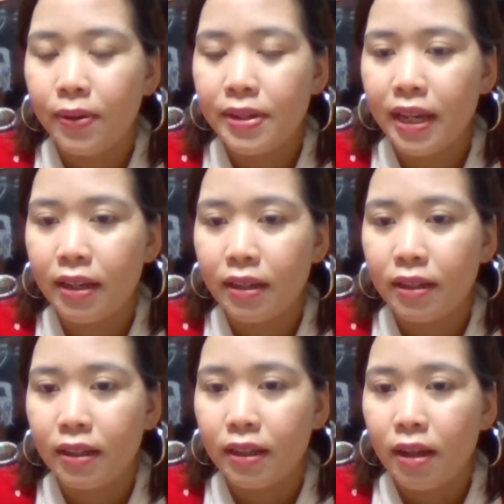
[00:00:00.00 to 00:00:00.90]
Okay.
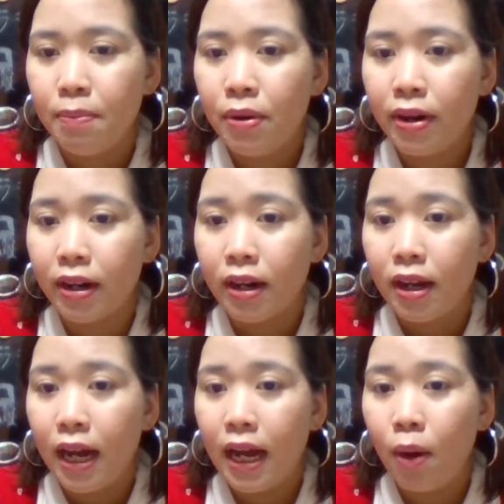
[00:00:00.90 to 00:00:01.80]
More.
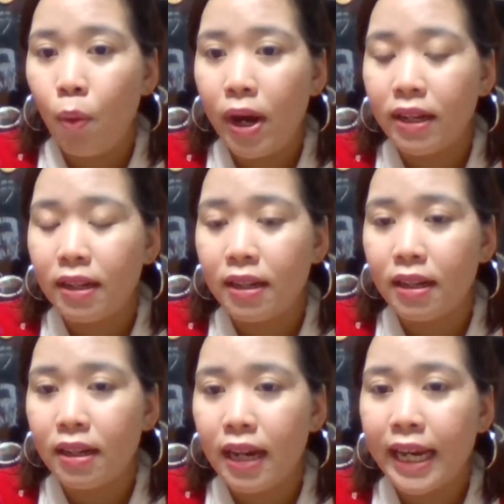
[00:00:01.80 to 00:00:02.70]
What
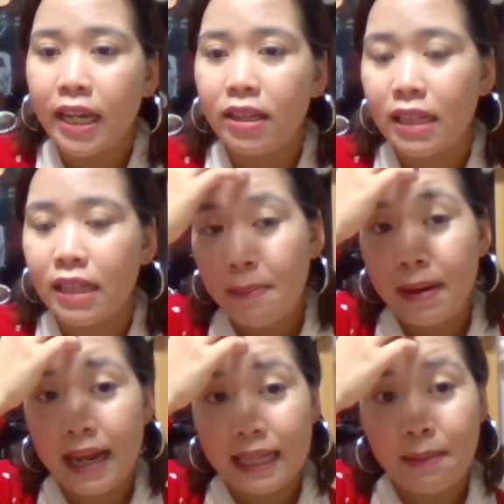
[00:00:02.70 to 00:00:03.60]
Tama
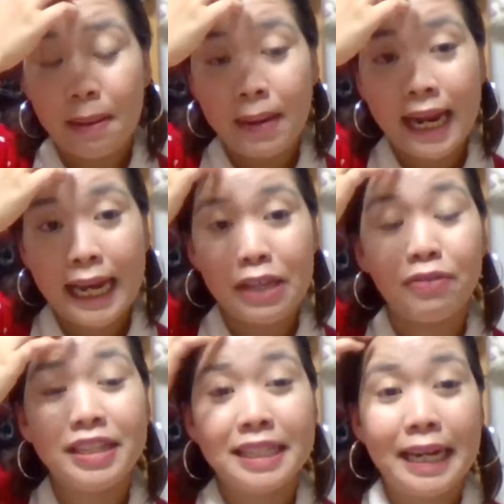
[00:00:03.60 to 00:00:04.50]
pala.
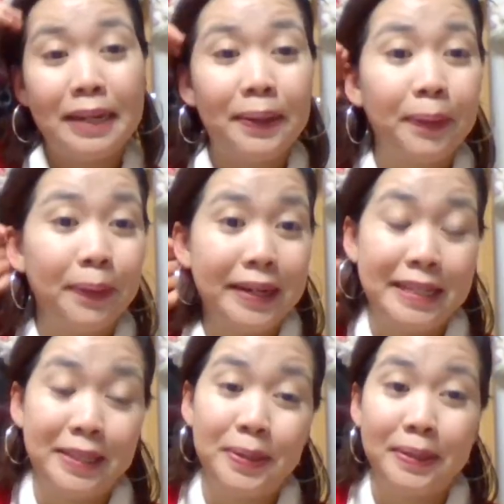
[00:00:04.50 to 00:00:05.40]
You've decided
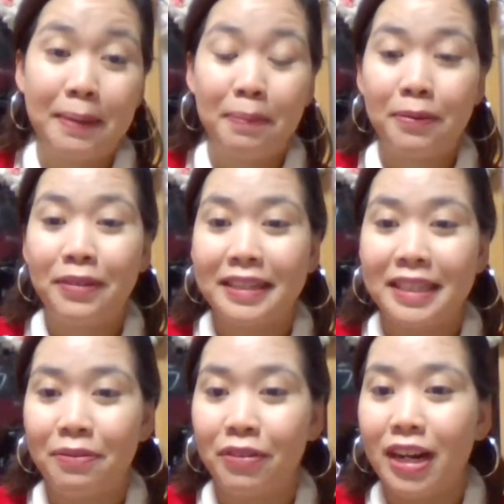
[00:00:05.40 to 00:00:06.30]
already to Cypher
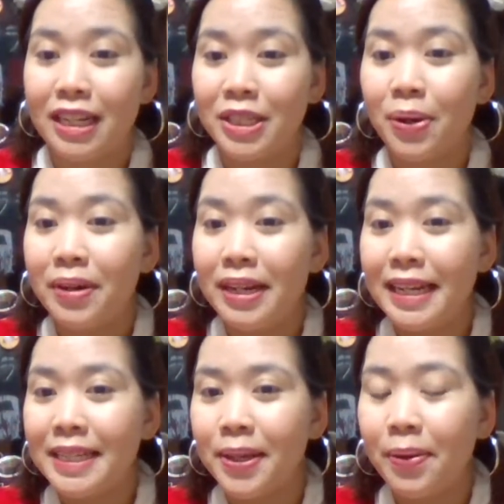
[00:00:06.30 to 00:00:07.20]
Vlogs. I forgot.
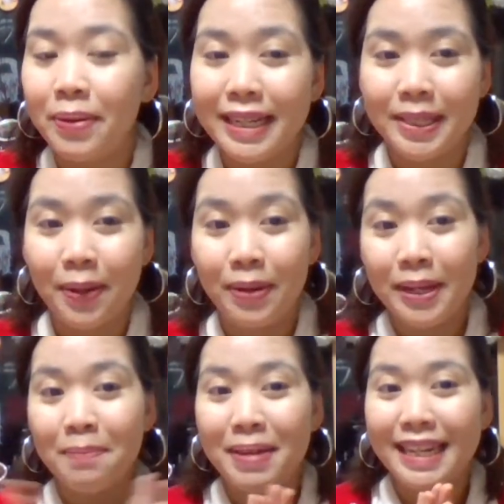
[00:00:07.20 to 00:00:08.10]
Sorry.
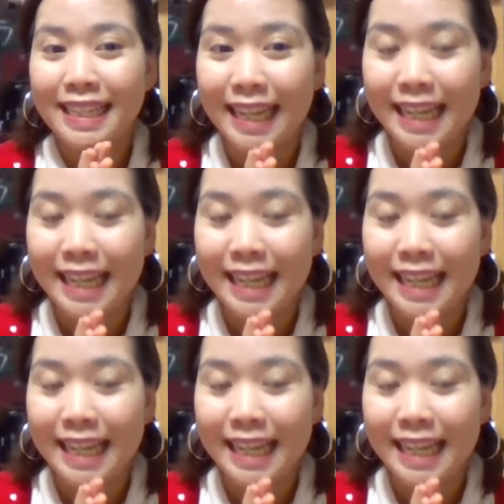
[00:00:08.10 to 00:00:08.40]
Gomen